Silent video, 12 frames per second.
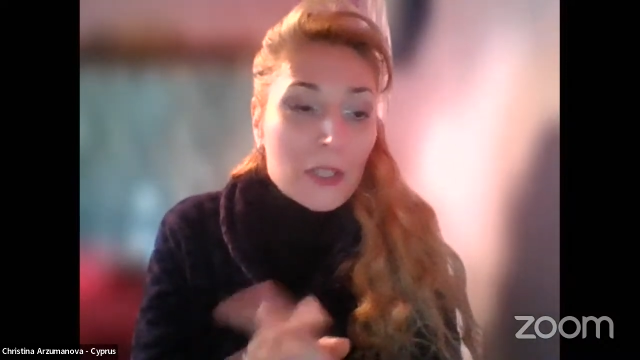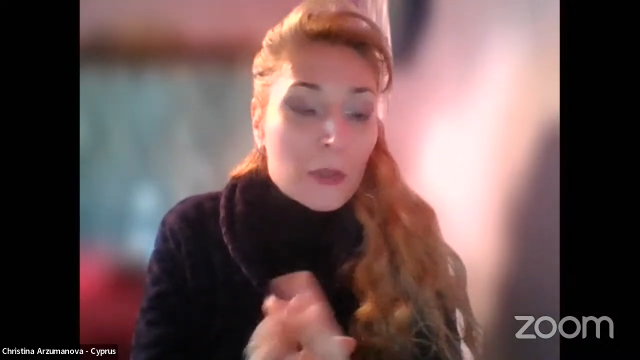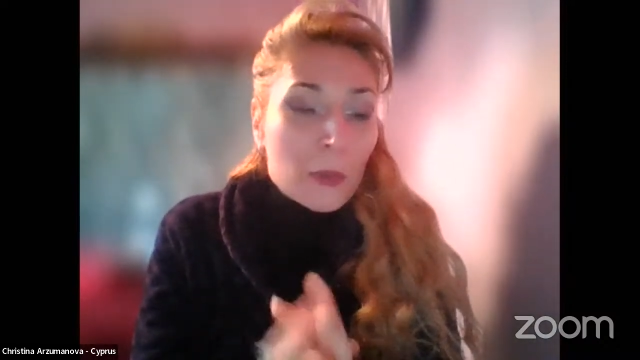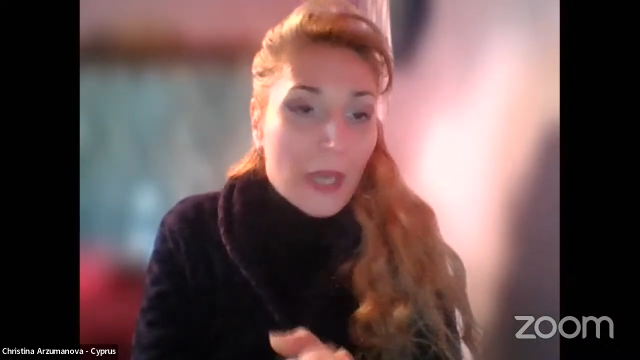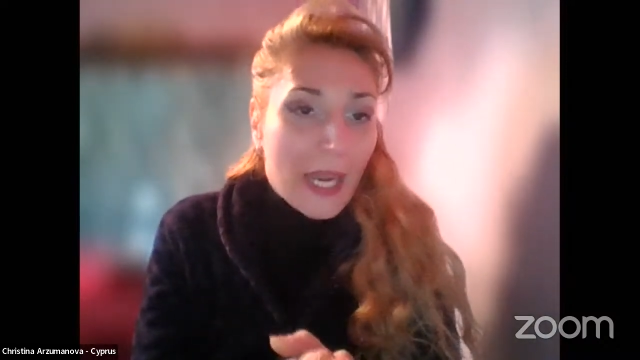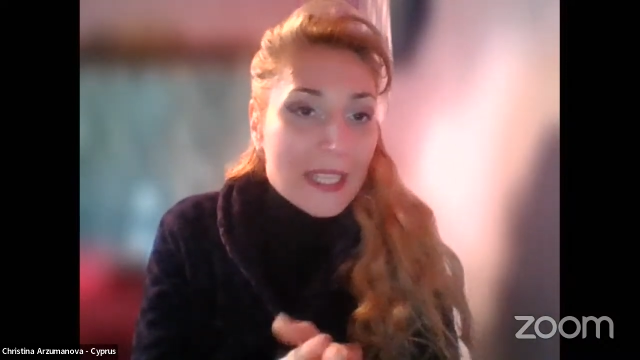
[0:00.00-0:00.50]

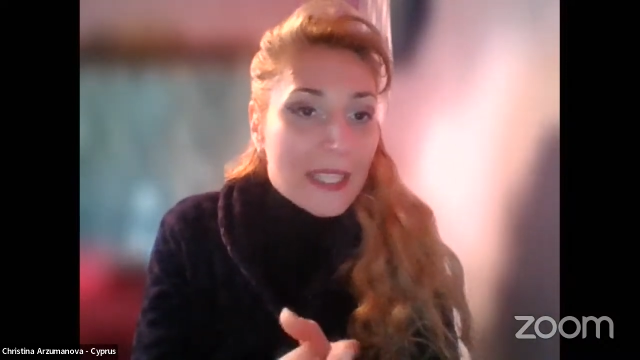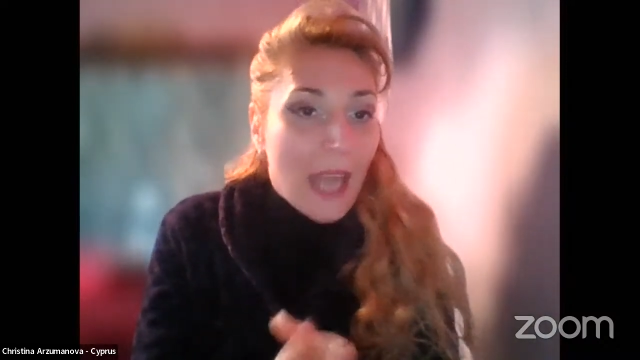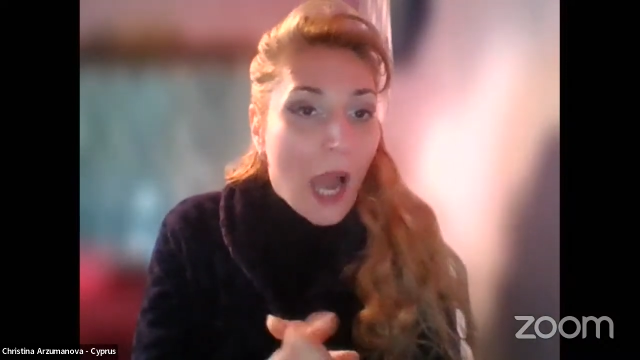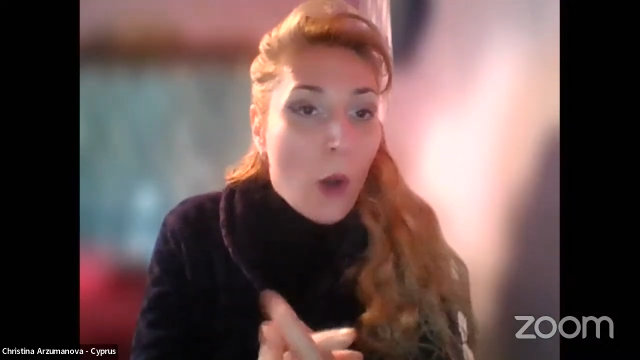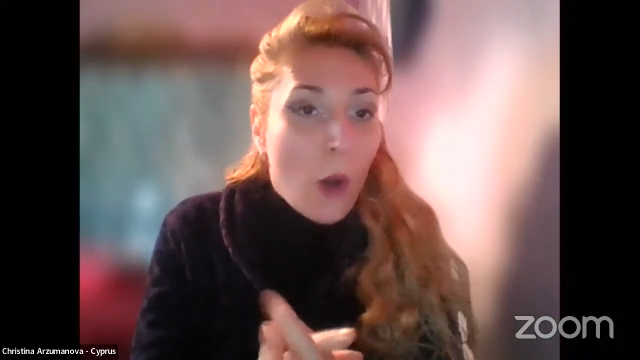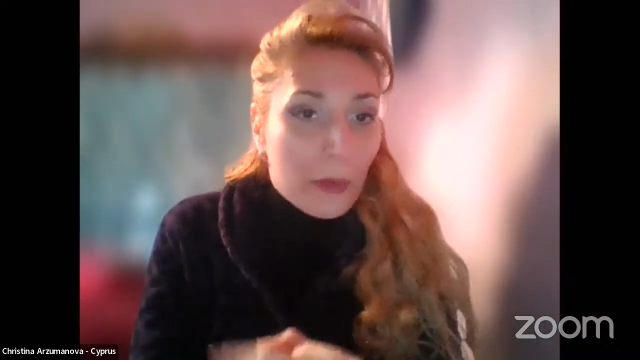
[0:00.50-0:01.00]
create
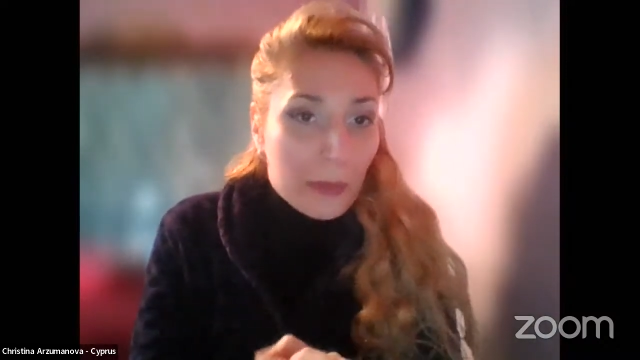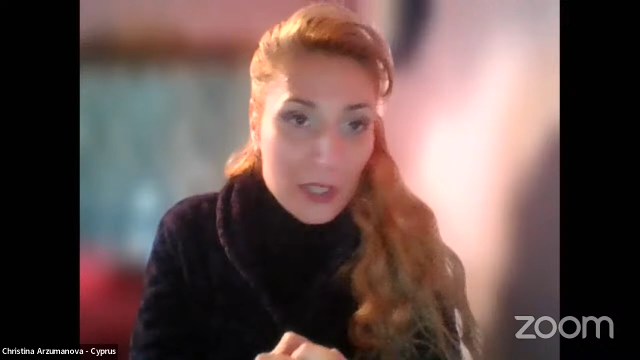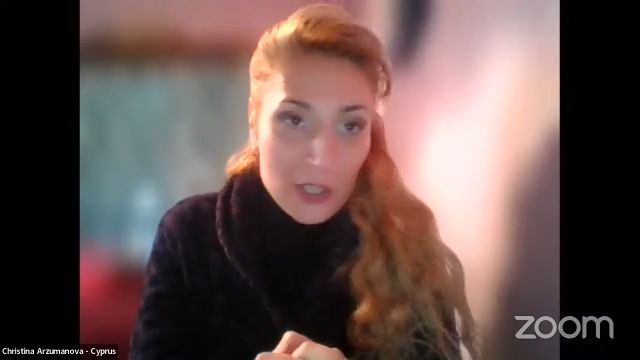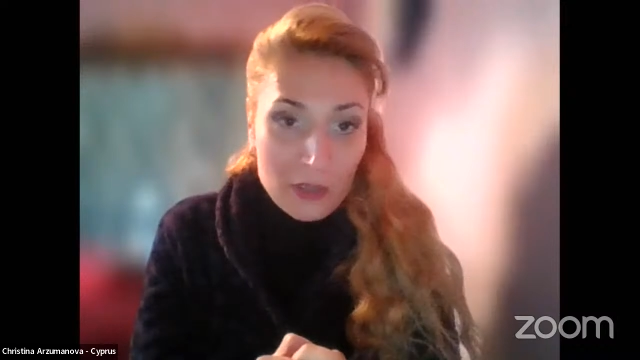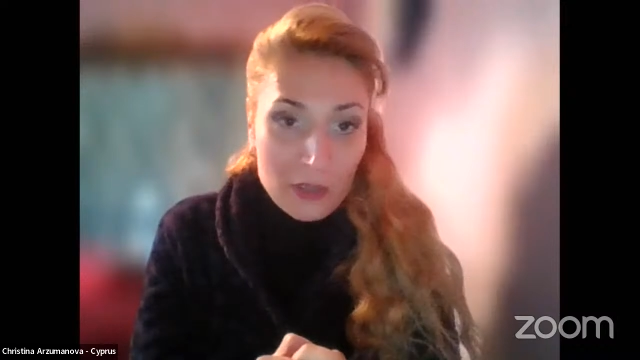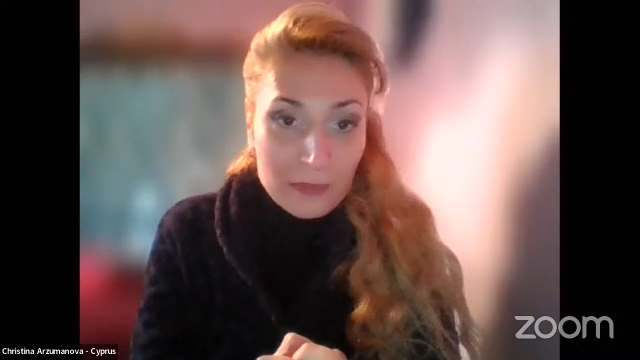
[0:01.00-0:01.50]
our
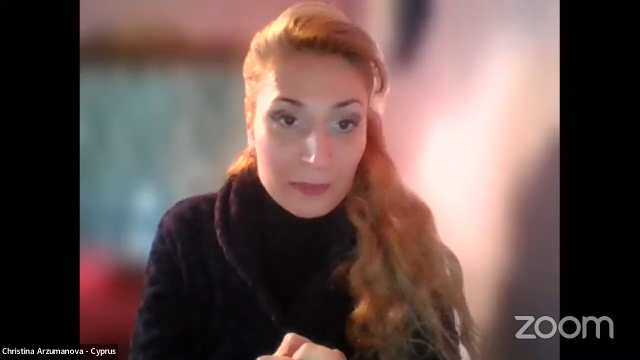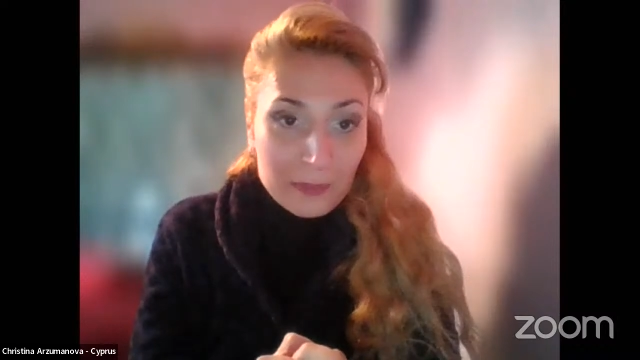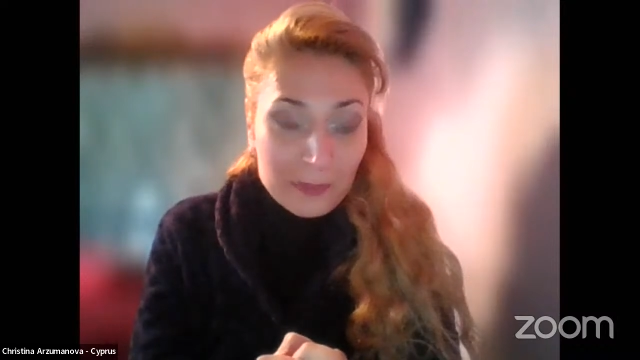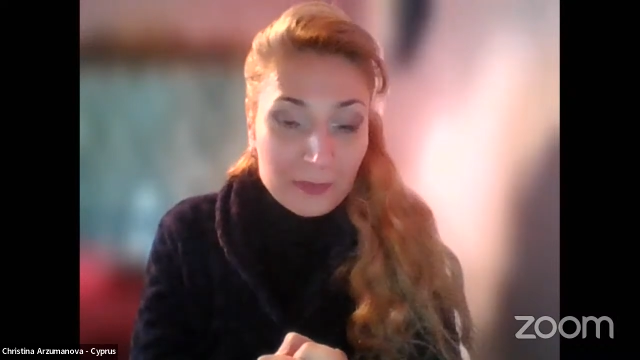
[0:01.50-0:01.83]
vision.